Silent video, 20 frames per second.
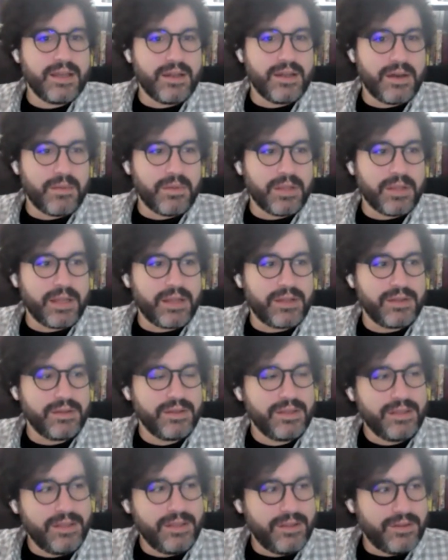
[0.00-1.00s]
but like
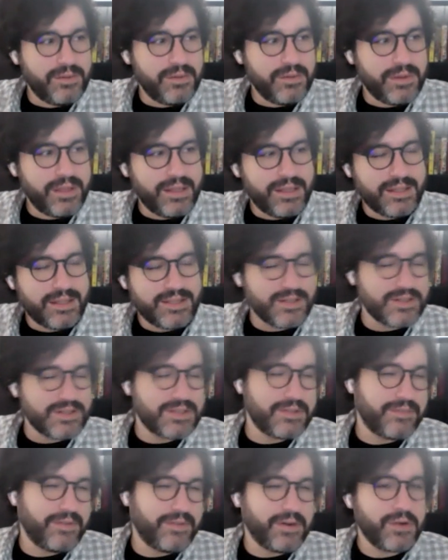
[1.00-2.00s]
it
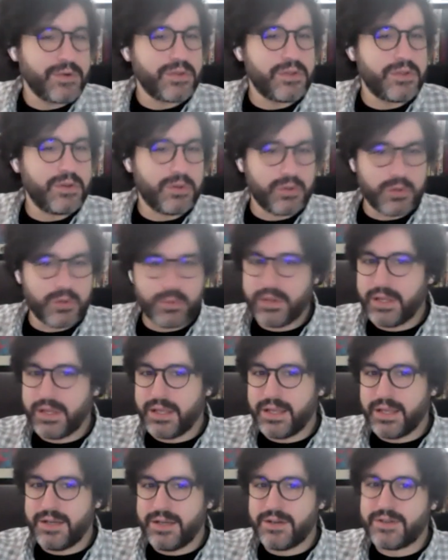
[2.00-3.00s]
starts to fuck with you a little
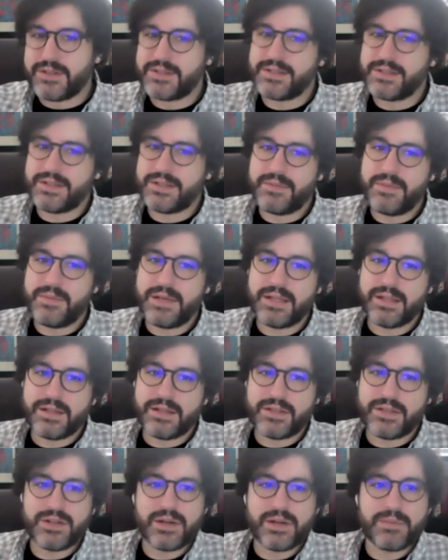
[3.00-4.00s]
bit, and you're just like, man,
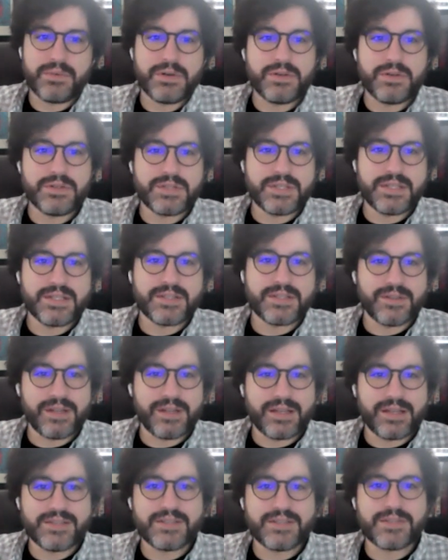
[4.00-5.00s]
like, should I post this, or
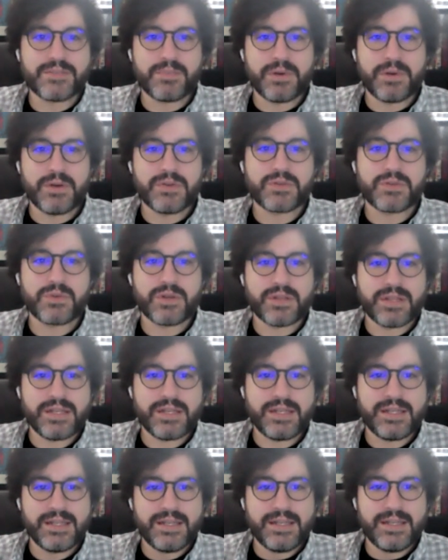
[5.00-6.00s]
like, is this post
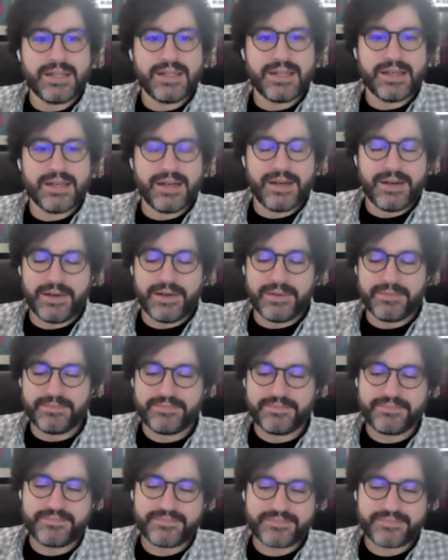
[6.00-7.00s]
worthy?
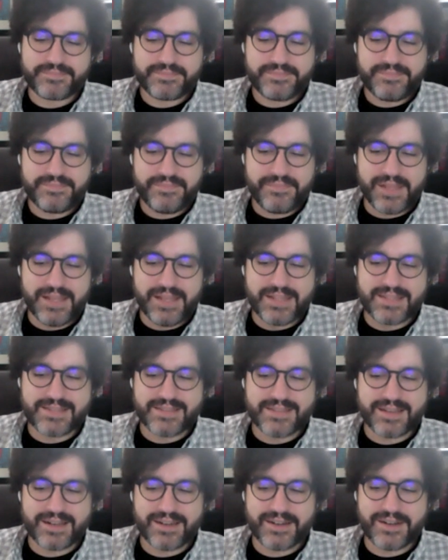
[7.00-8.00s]
um
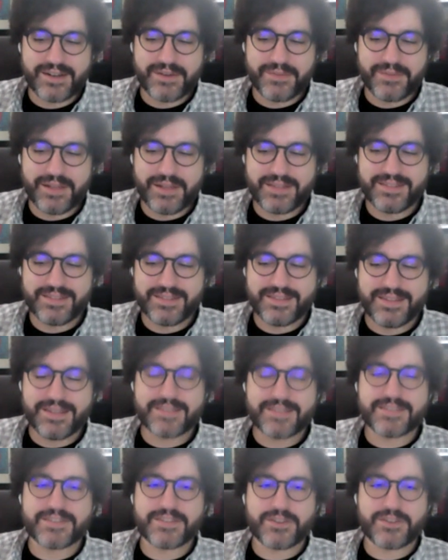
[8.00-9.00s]
I don't know,
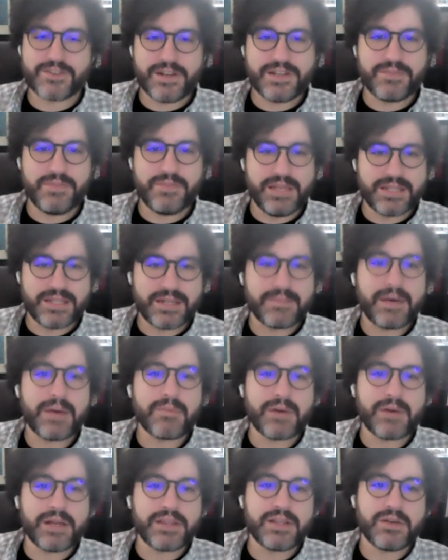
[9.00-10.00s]
it's a strange beast.
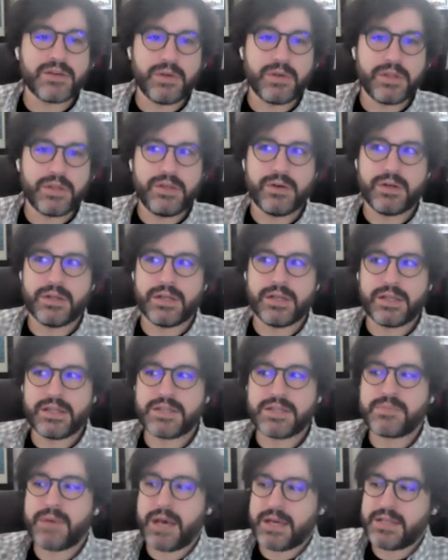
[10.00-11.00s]
I'm right there with you on like
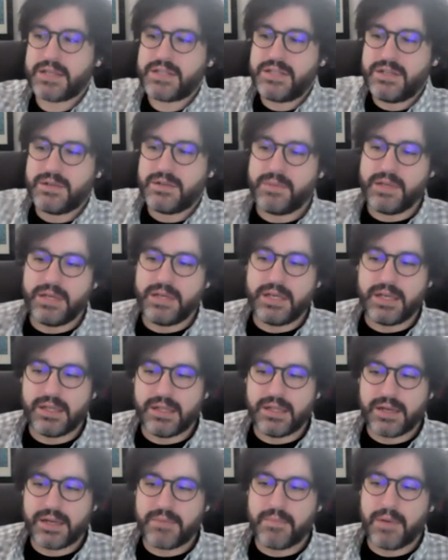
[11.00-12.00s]
this past year
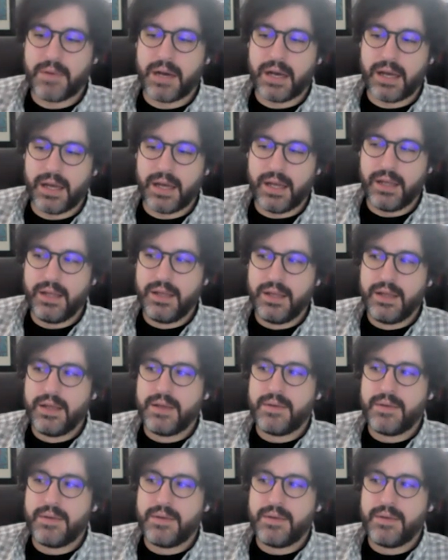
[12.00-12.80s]
being like my